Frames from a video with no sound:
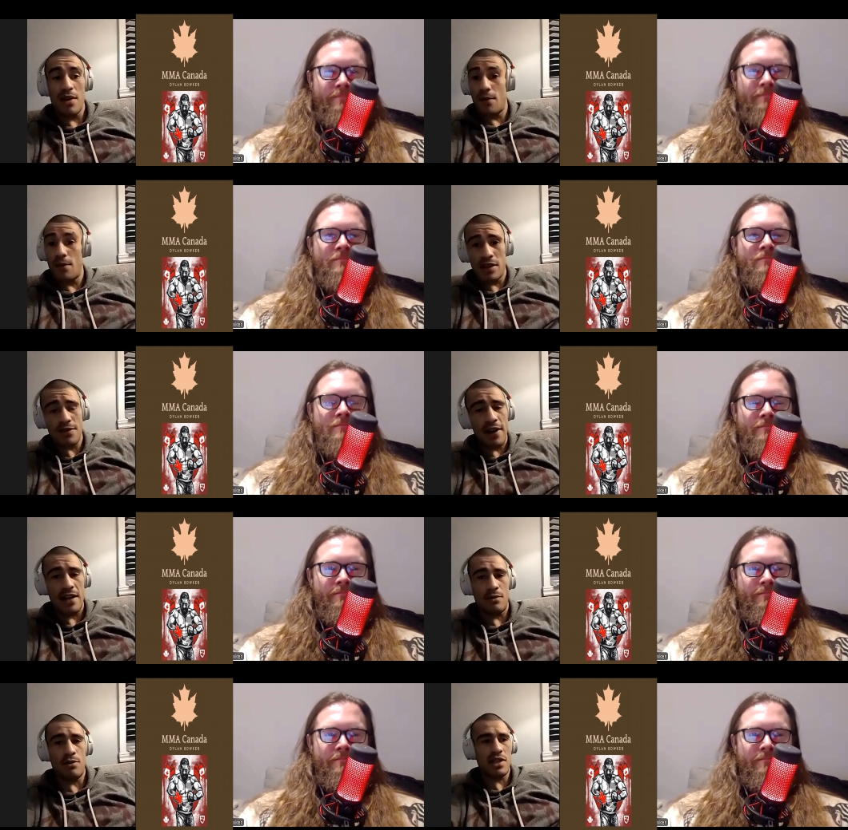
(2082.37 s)
Speaker 1: ready for this
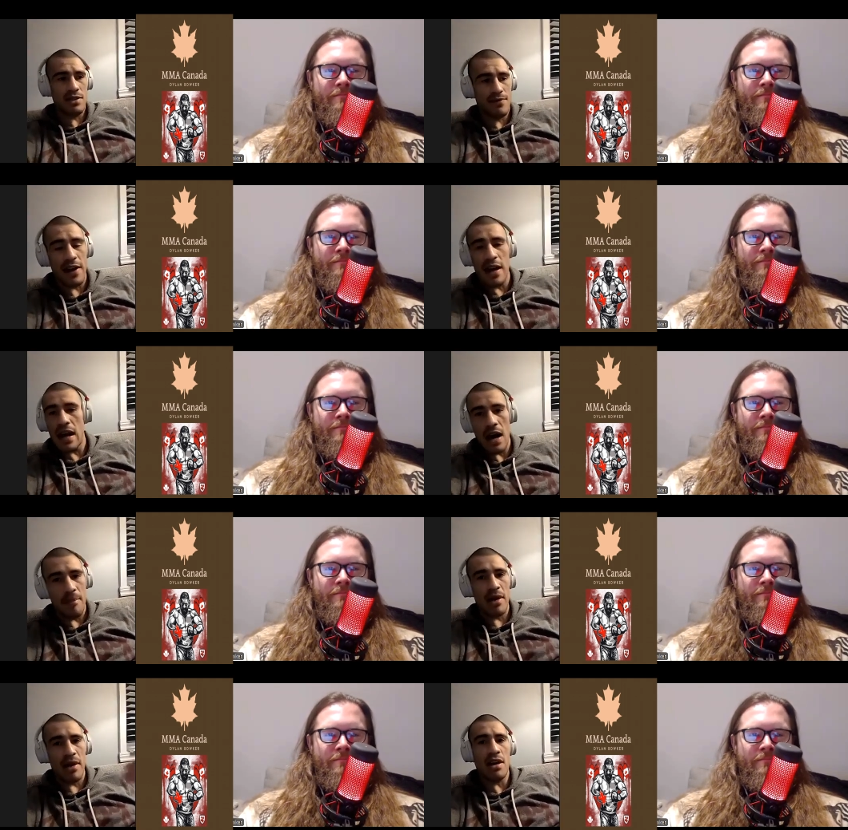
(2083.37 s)
fight, which is
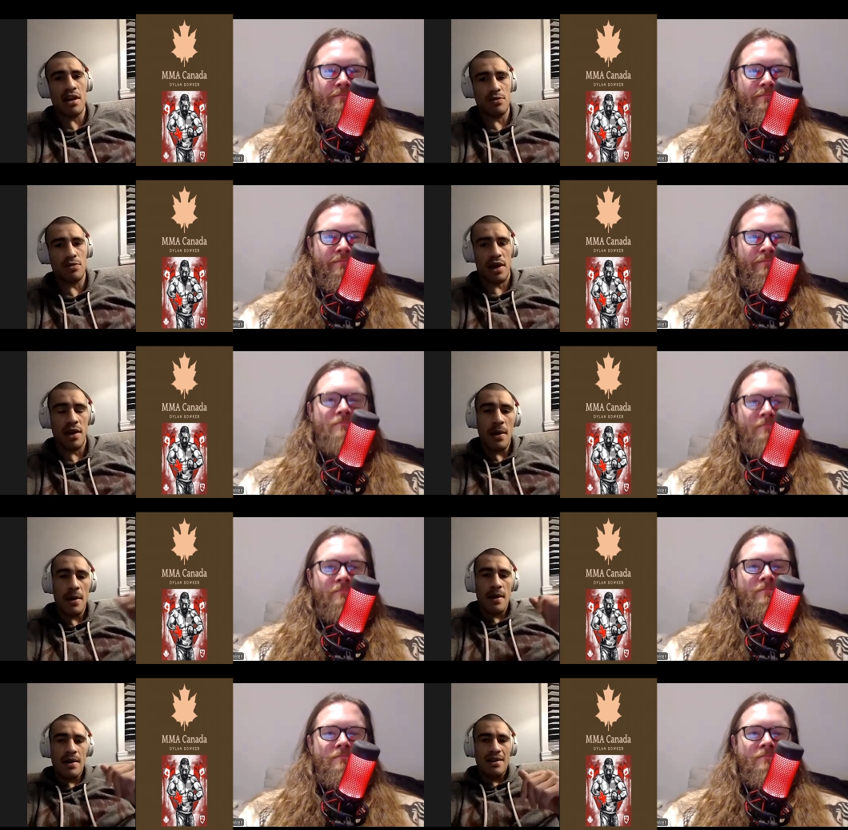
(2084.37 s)
finally happening next week.
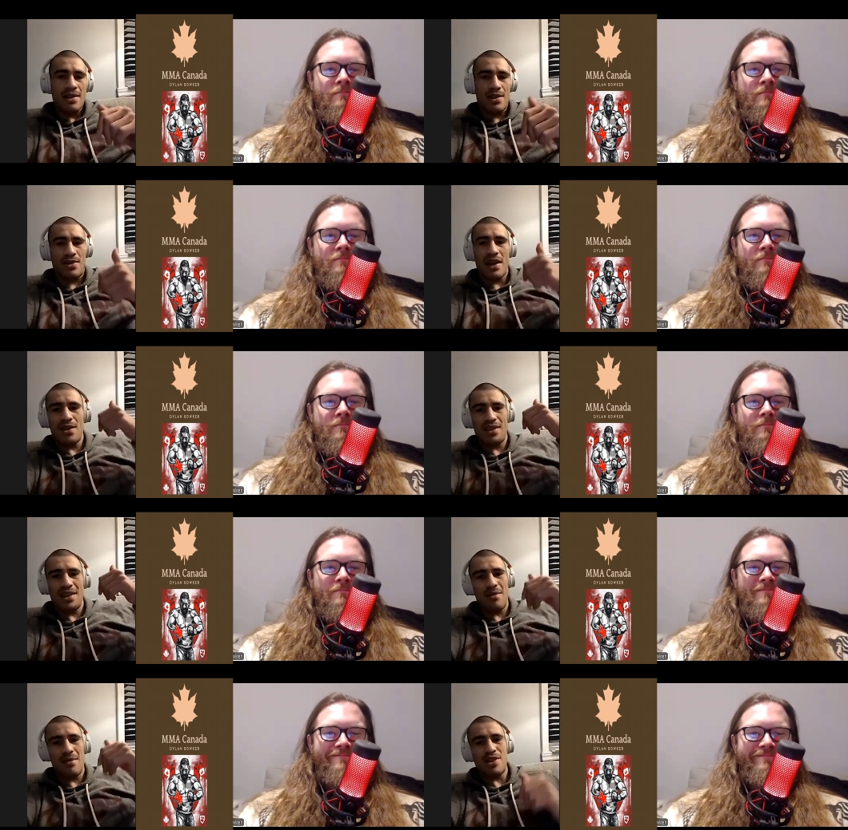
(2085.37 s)
So thank
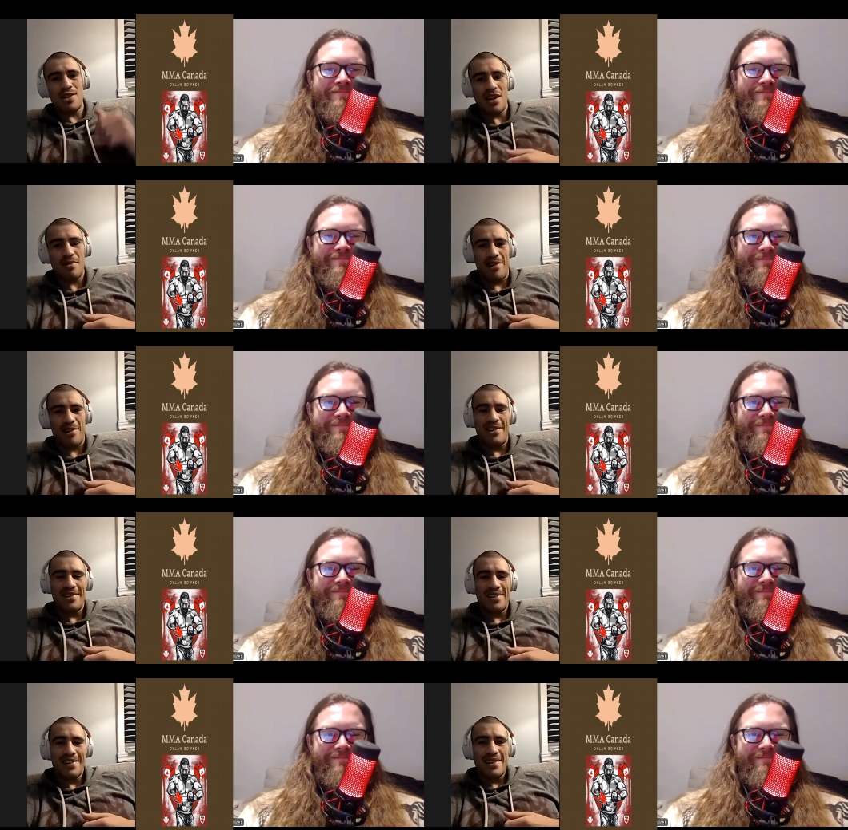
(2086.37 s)
you, Dylan. I appreciate it, bro.
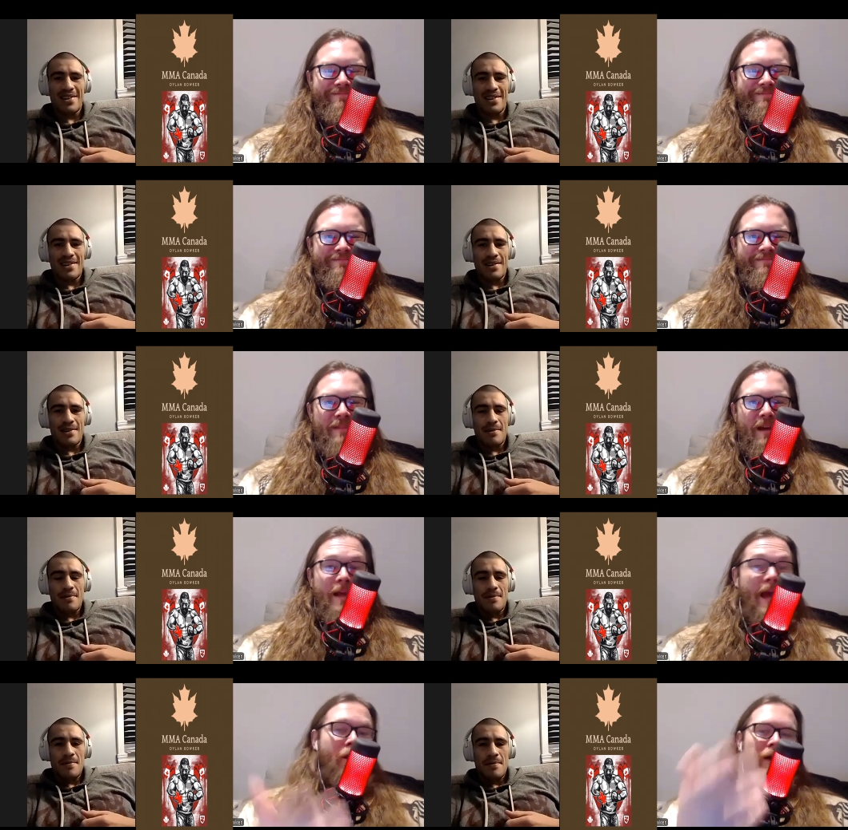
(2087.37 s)

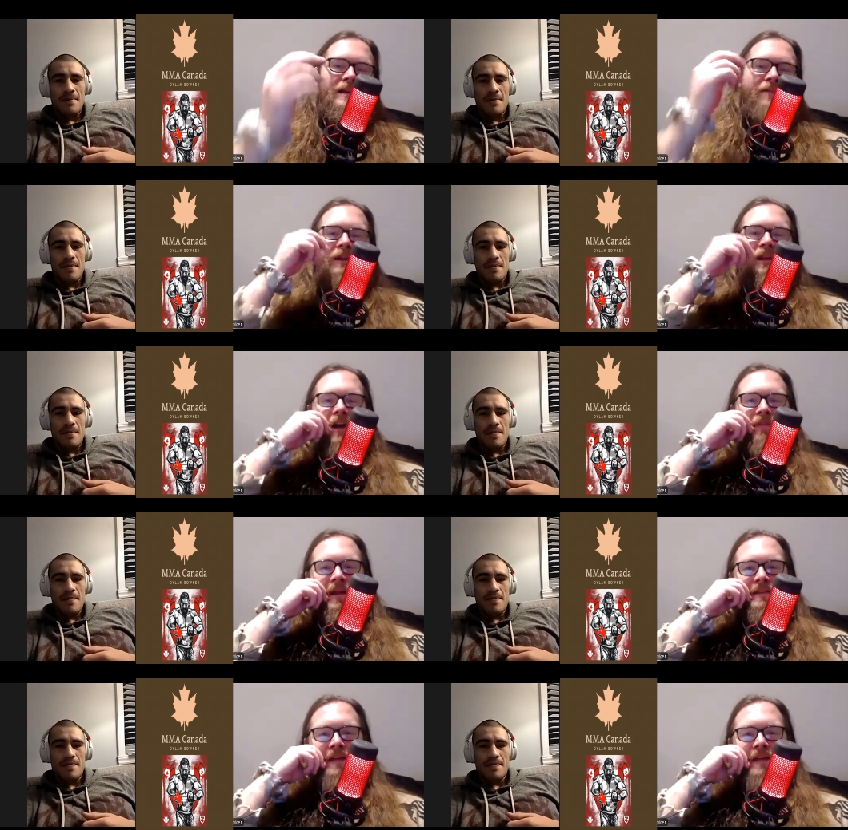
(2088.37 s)
Speaker 2: Yeah, no, I
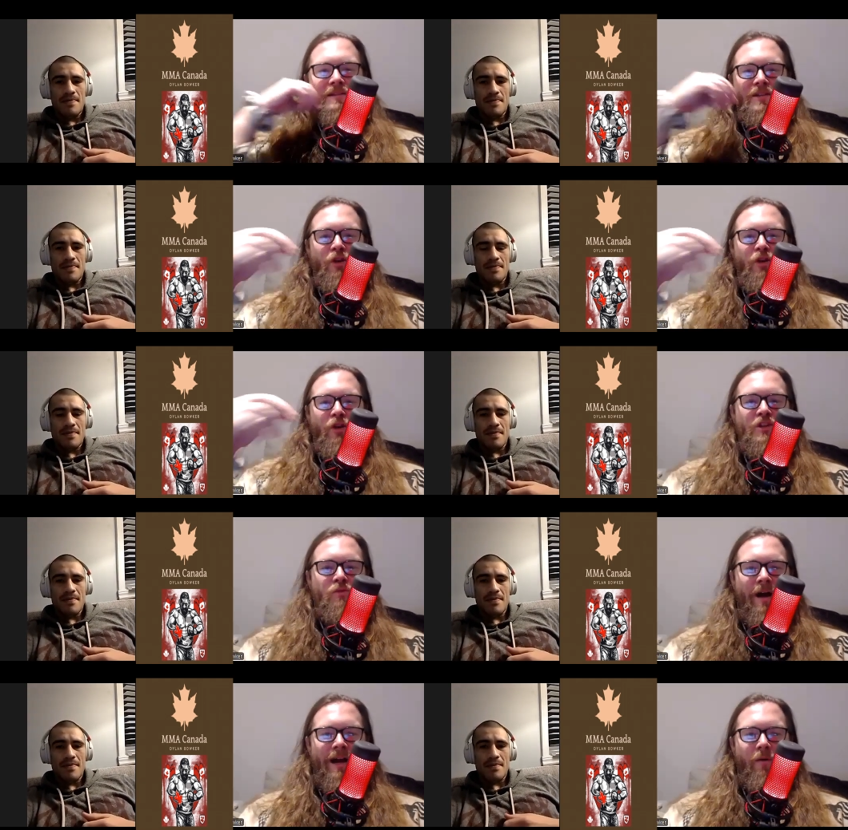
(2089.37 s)
definitely got that sense
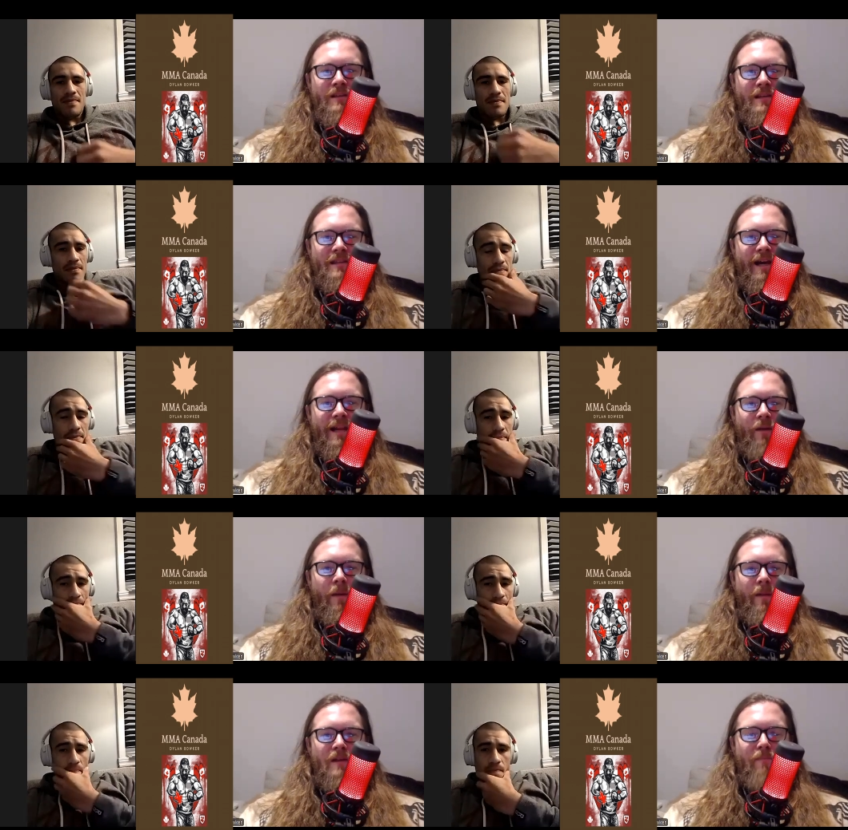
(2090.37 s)
too, which is why I was
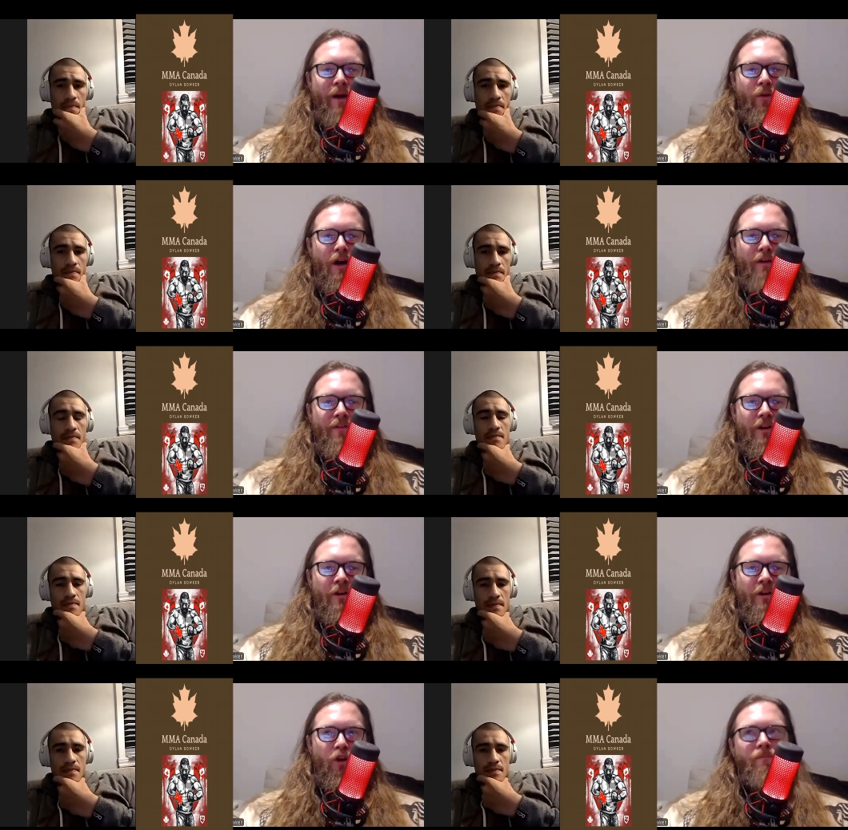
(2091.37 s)
excited when this bout
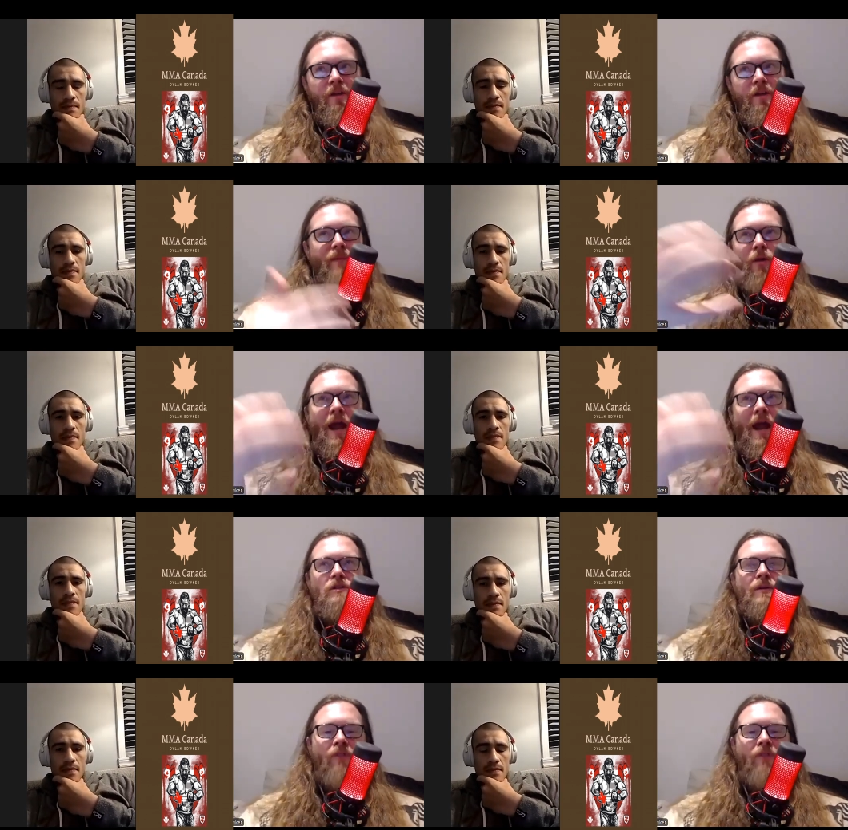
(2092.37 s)
offer or the
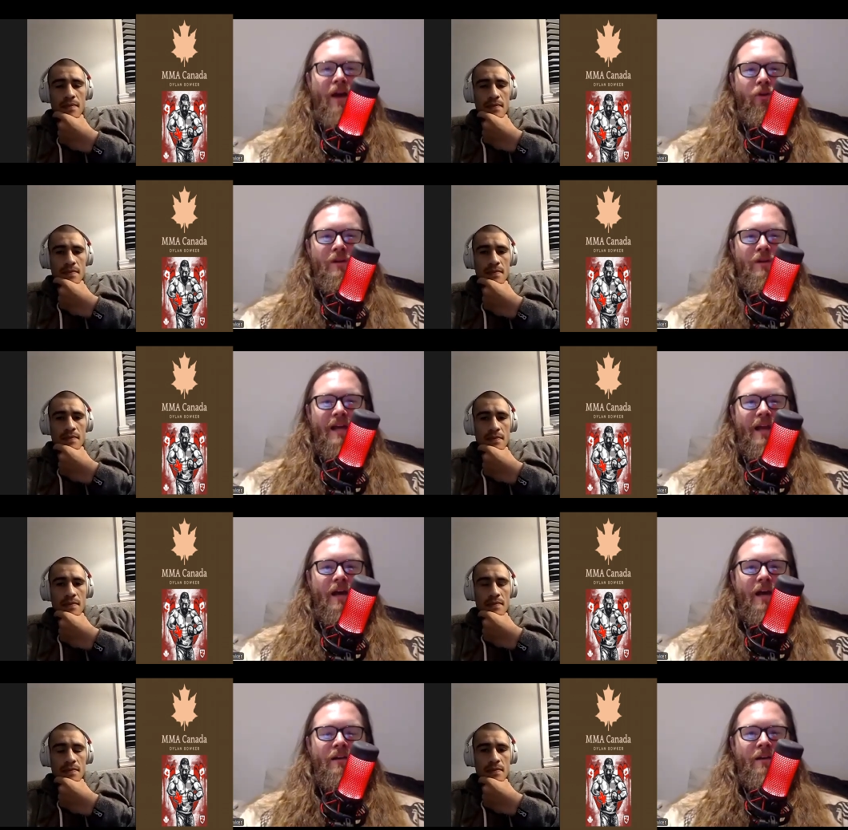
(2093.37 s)
bout announcement rather was kind